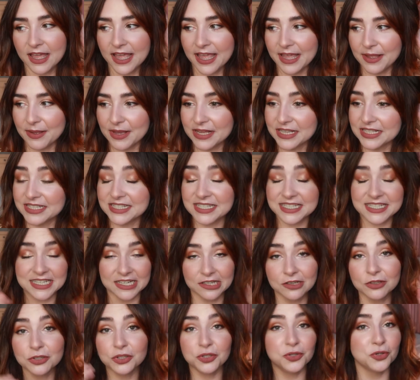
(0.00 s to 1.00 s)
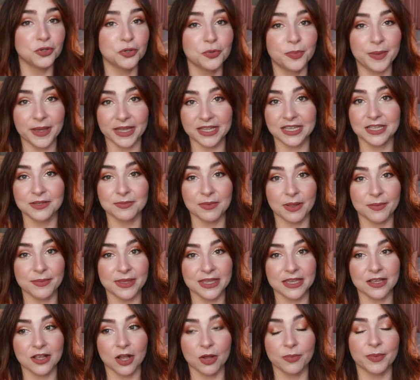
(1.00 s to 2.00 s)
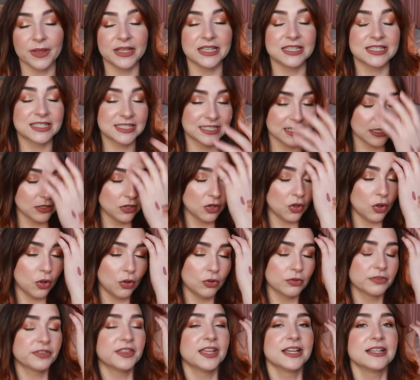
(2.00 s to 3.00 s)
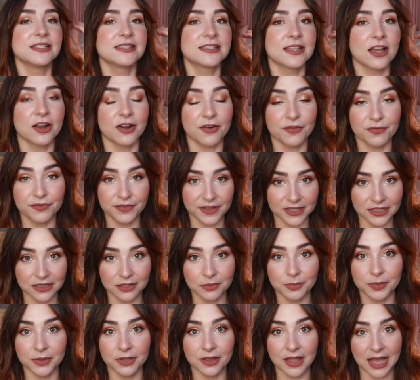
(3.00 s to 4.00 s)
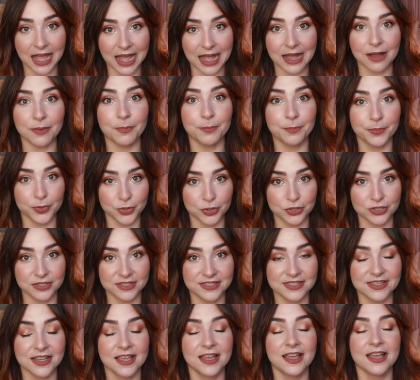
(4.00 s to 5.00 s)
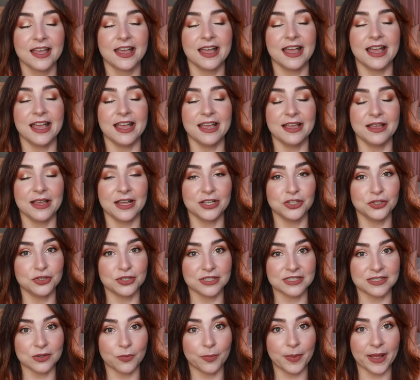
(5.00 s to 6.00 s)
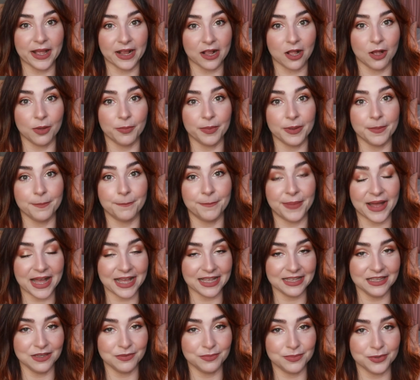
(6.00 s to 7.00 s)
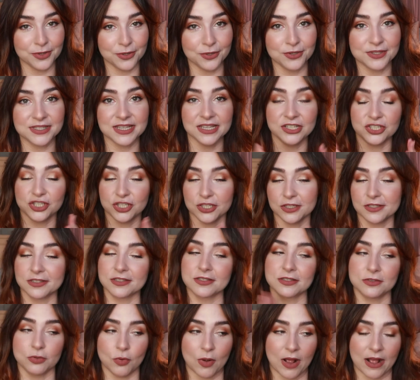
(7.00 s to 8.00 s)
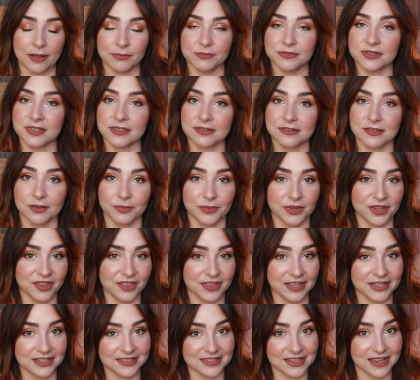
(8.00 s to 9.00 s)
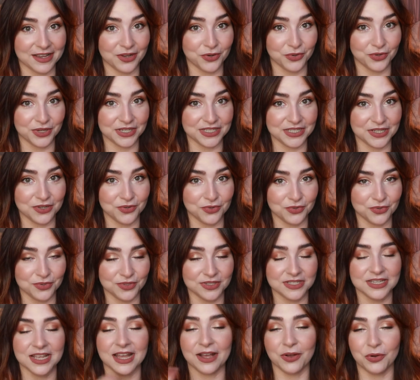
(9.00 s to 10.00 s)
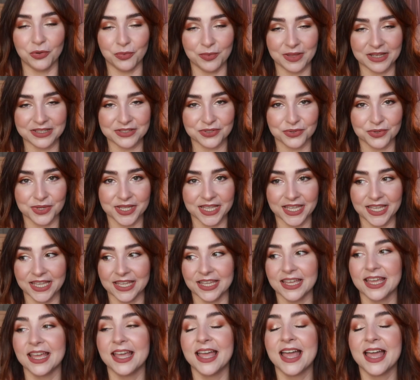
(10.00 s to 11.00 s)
It's still you picking my makeup, it's still all things that are available at Boots, and you can still pick up and buy at Boots. It's just so happens some of the things I already own. I hope that's okay.